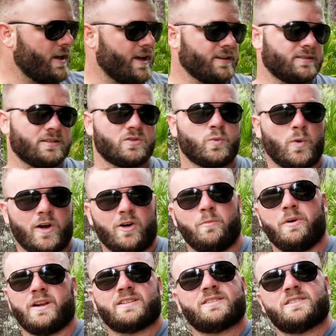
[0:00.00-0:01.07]
is as well,
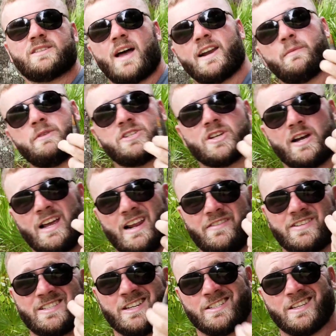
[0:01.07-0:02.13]
but it's designed to be shot out of
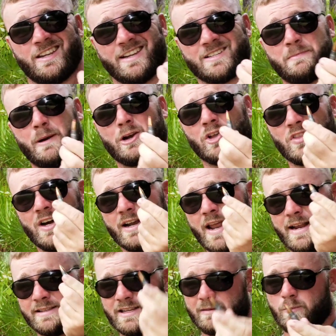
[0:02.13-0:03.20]
a 16 inch barrel, not
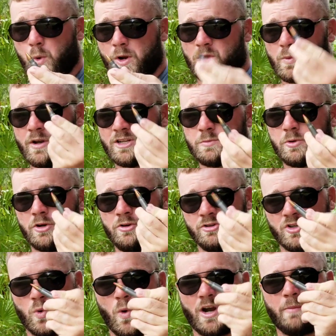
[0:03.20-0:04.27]
a 10.3 inch barrel,
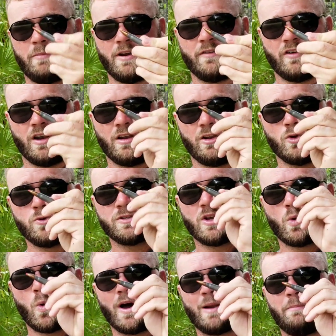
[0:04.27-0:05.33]
losing quite
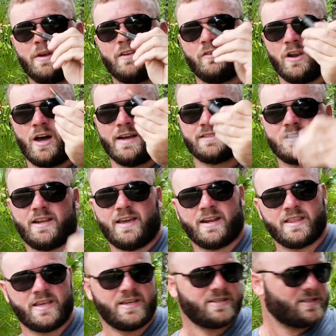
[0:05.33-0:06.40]
a bit of velocity out
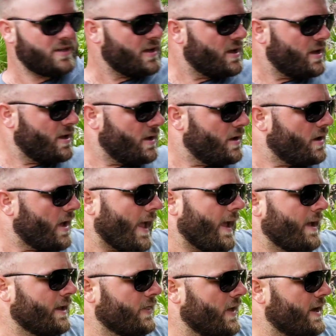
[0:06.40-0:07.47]
of these,
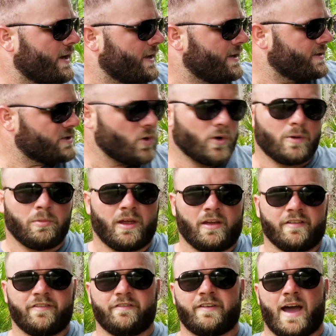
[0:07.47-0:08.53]
and that is going to play
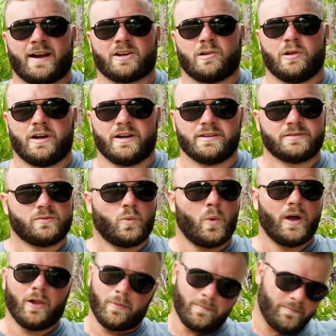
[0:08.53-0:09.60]
a factor in it as
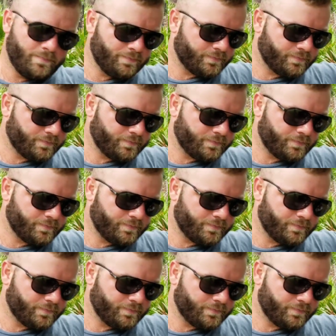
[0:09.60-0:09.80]
well.